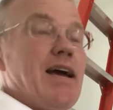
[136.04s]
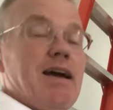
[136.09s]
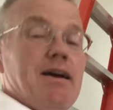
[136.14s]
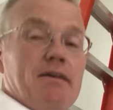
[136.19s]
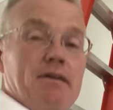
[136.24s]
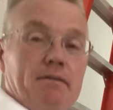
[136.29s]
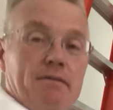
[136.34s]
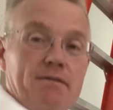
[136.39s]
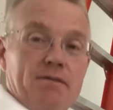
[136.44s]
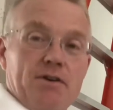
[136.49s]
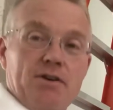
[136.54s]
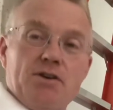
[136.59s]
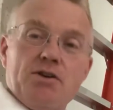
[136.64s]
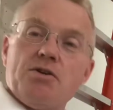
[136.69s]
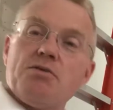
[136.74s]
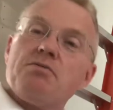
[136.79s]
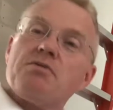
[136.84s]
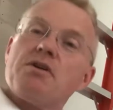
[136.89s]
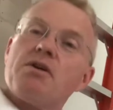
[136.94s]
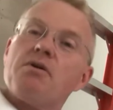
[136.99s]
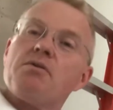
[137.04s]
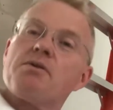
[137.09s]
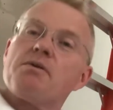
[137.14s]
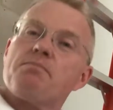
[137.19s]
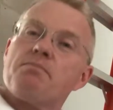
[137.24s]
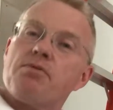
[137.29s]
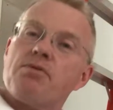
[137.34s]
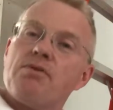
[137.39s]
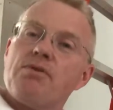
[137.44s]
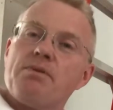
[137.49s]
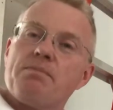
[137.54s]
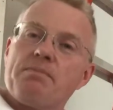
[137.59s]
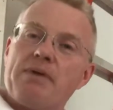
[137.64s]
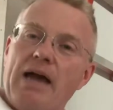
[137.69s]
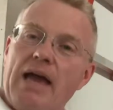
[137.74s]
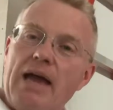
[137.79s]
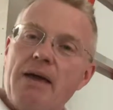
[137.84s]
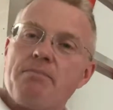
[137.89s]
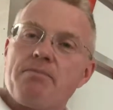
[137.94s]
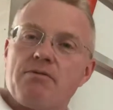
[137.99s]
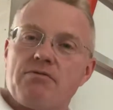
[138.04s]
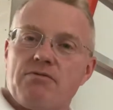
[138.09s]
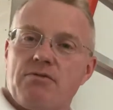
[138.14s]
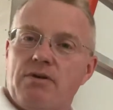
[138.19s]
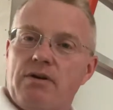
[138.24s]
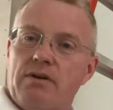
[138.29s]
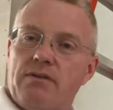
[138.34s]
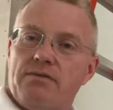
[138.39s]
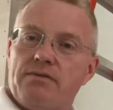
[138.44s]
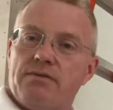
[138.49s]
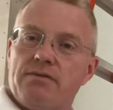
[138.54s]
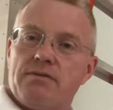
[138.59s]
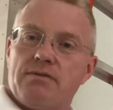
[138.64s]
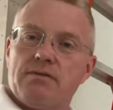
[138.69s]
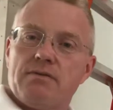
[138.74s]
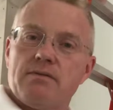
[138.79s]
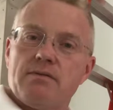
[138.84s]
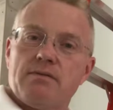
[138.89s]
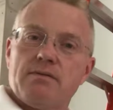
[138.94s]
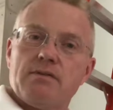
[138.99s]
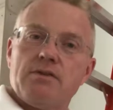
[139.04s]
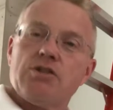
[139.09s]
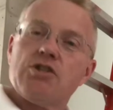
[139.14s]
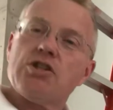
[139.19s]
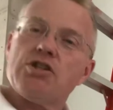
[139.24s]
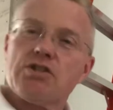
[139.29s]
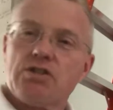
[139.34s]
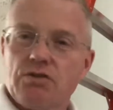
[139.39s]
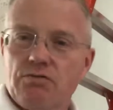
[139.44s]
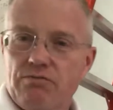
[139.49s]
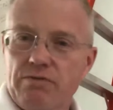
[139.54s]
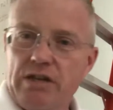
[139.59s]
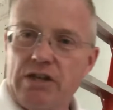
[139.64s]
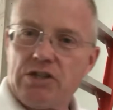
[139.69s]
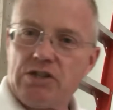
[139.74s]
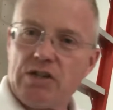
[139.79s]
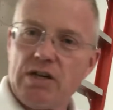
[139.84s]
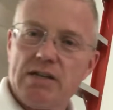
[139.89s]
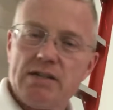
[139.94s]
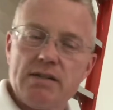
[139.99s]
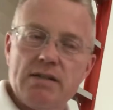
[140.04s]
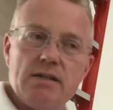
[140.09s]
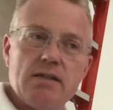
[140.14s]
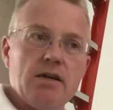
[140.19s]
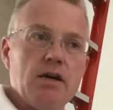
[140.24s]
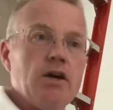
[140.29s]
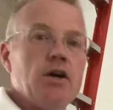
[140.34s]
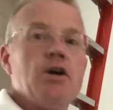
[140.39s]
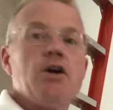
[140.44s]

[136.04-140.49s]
if you go to pull the paper off just to readjust it,